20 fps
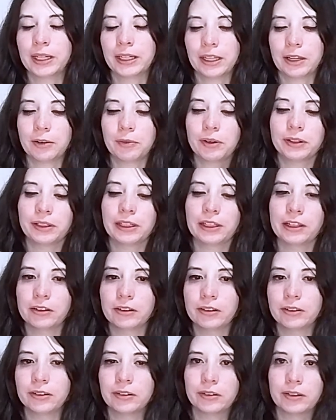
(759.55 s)
like it was
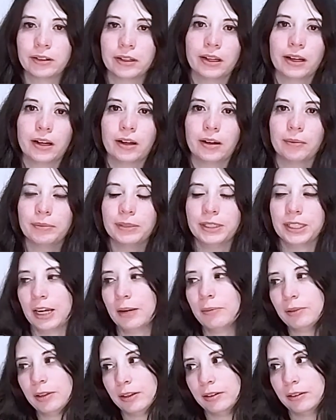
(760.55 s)
little
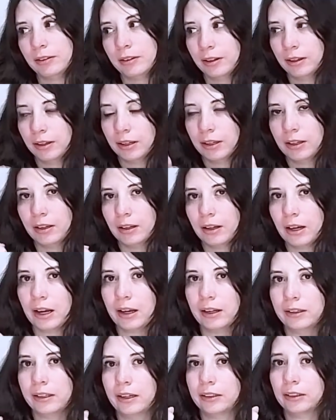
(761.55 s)
taste.
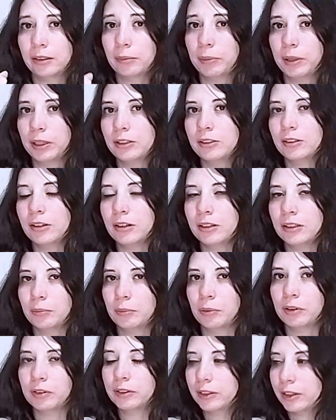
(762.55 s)
I like the picture of
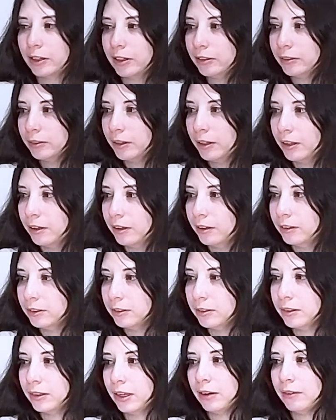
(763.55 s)
the postcard
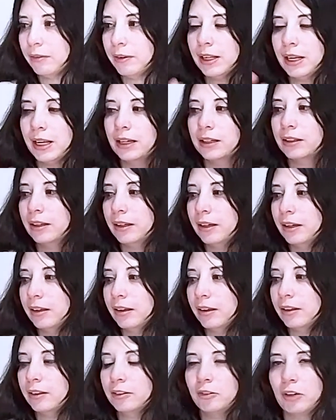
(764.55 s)
to give it like
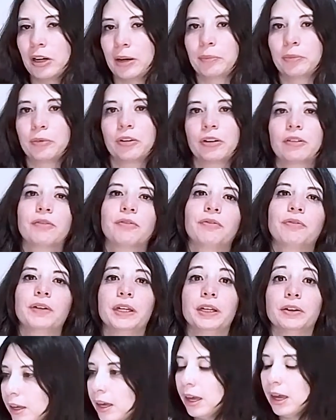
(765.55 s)
a scrapbook
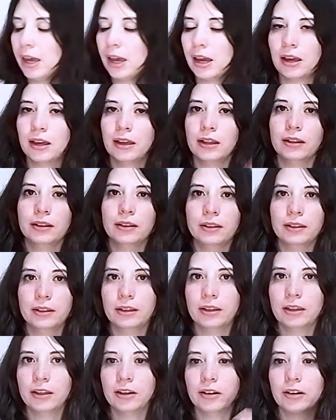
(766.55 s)
feel. And
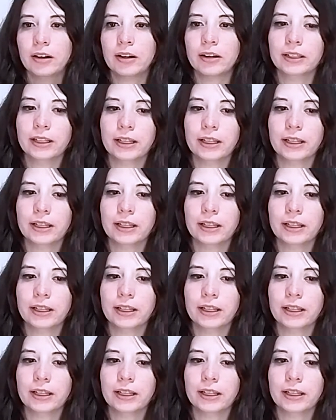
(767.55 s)
here are